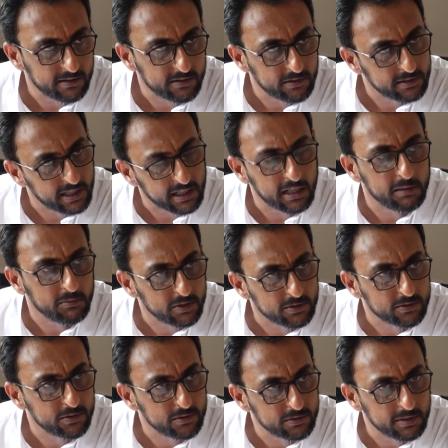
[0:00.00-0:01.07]
So that time
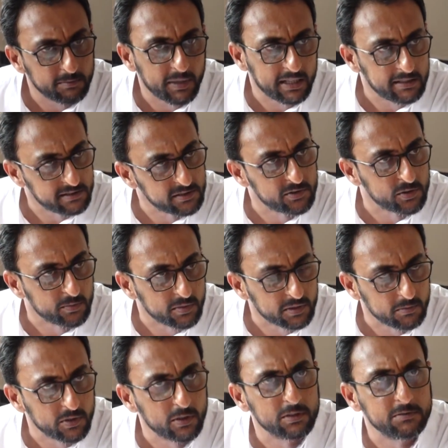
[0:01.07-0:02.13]
also the palace is open
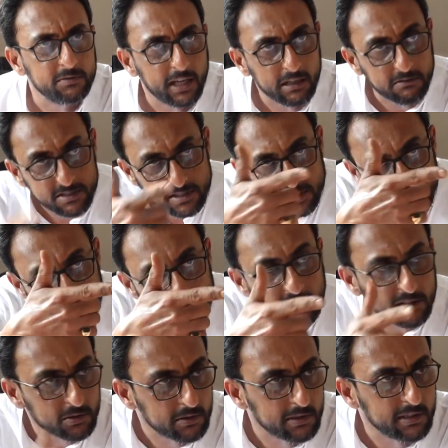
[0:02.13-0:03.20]
because we have a stage
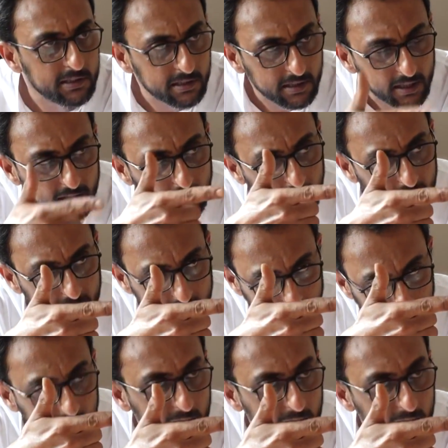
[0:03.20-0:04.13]
here only uh, in the